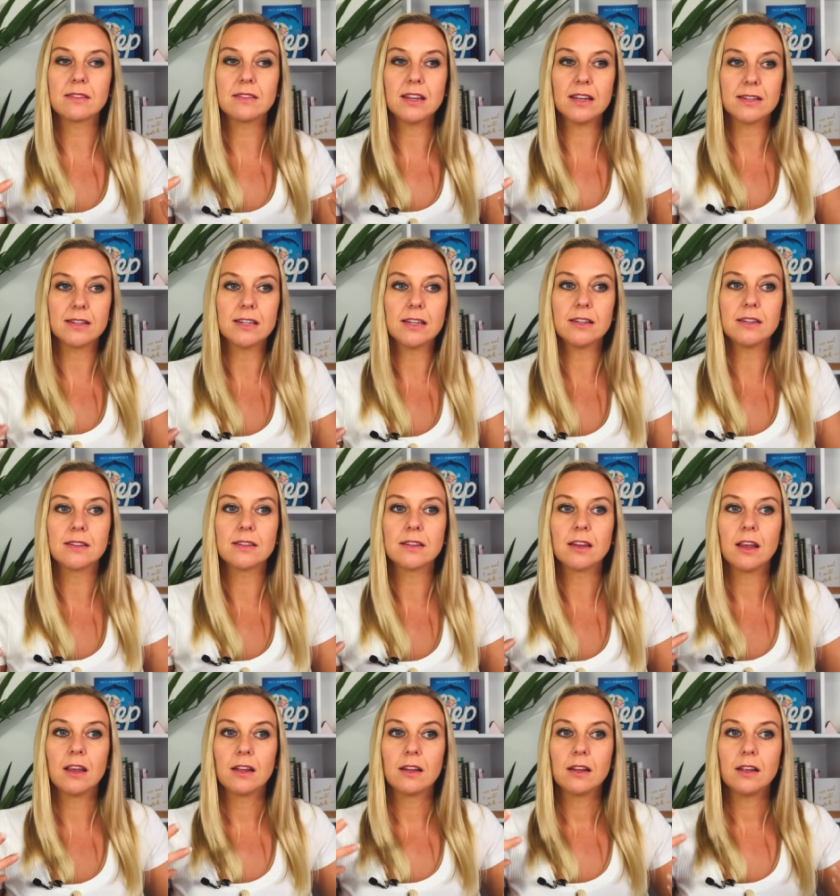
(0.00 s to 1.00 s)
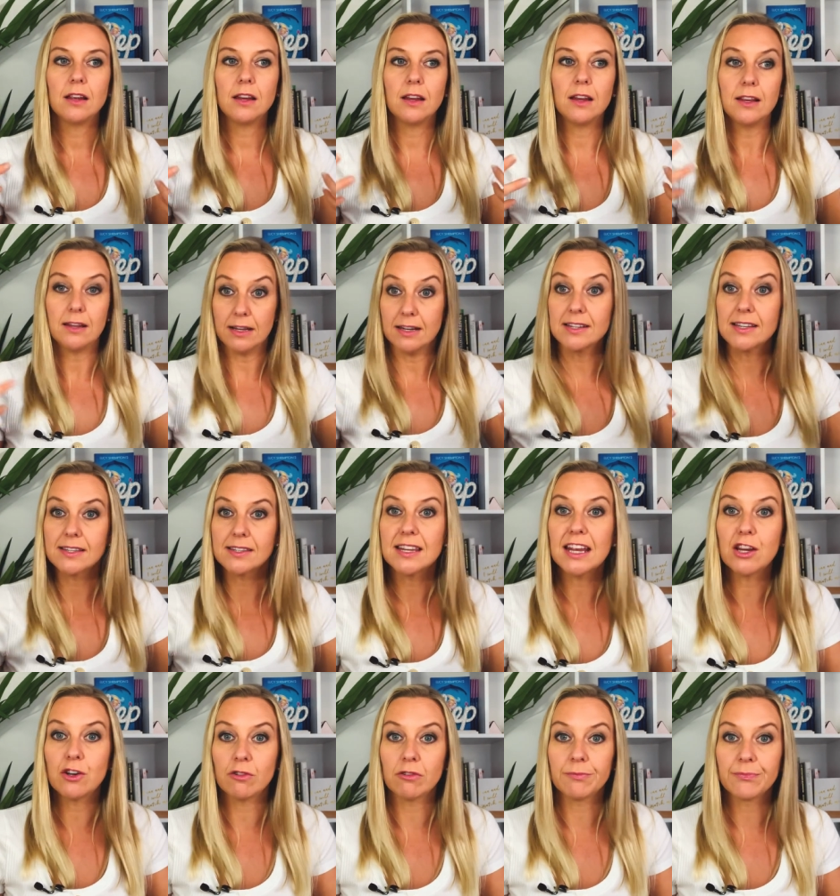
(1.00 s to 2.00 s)
This is, it, it's a
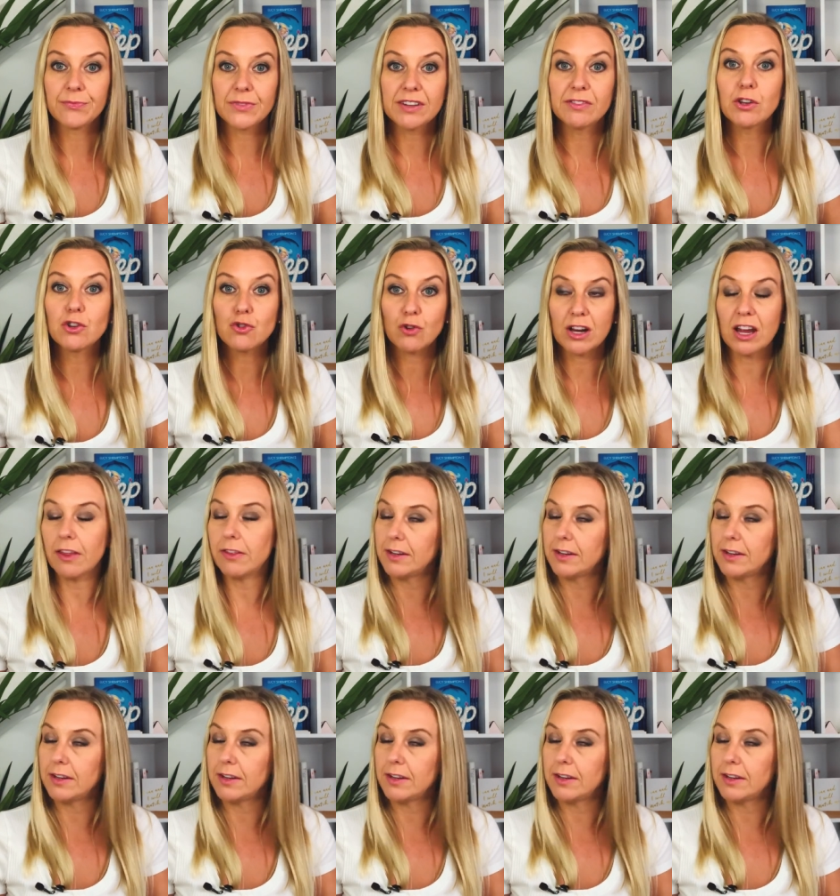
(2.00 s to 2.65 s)
signal, it's a trigger.